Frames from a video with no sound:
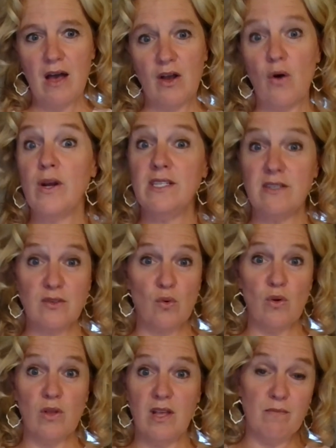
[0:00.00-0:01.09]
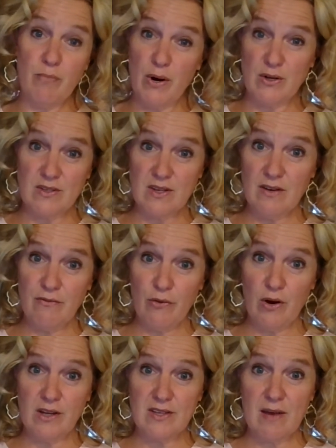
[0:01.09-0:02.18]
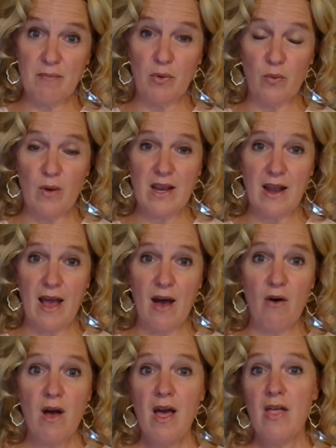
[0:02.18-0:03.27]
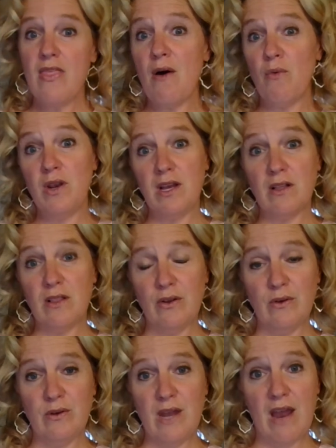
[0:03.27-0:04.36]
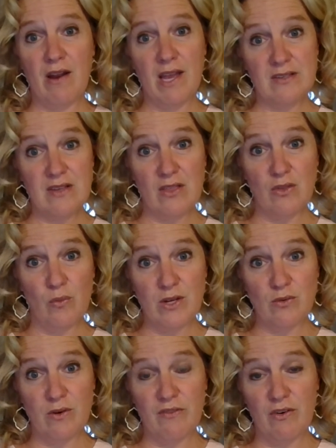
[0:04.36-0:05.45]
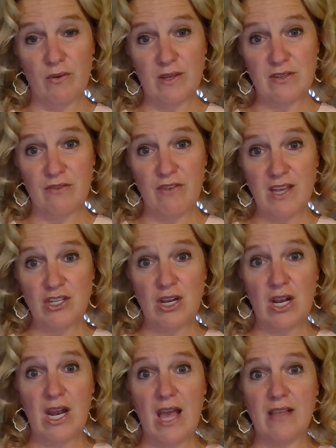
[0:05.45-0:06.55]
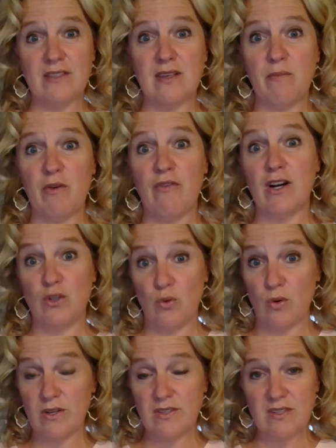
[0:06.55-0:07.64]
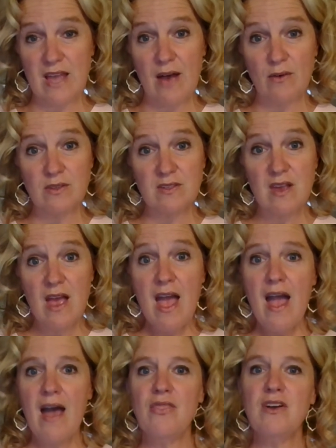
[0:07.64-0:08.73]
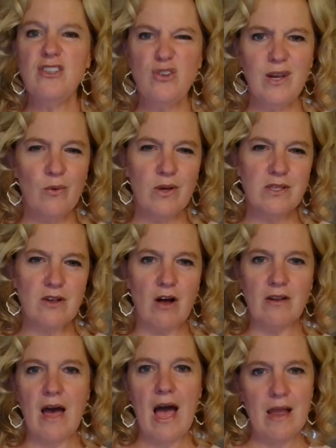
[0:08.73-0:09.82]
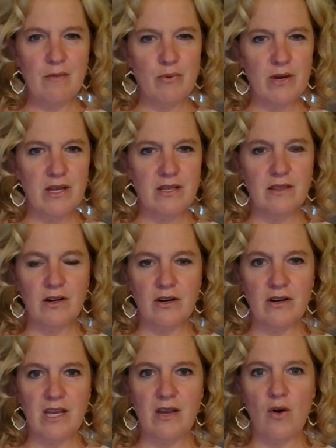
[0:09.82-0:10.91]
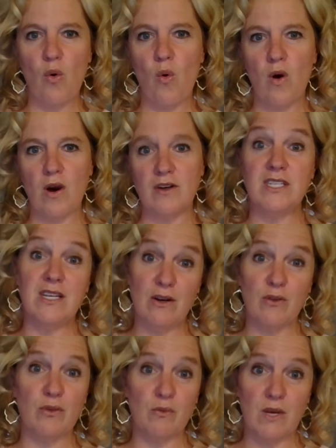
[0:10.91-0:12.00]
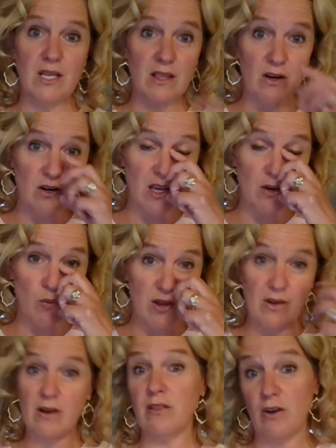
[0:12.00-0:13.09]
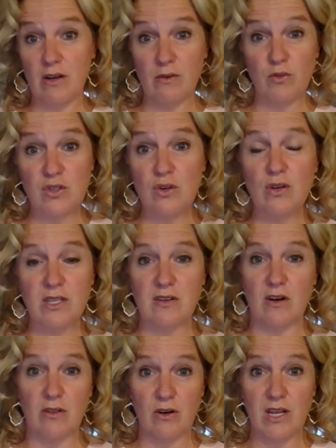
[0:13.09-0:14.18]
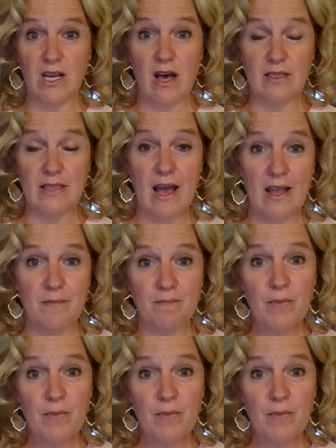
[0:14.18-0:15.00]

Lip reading: going to school in person, for example, right now. That would include areas on the Wind River Reservation and some of our tourist towns. And they're doing what's called hybrid learning or tier 3 learning, where their students are learning online.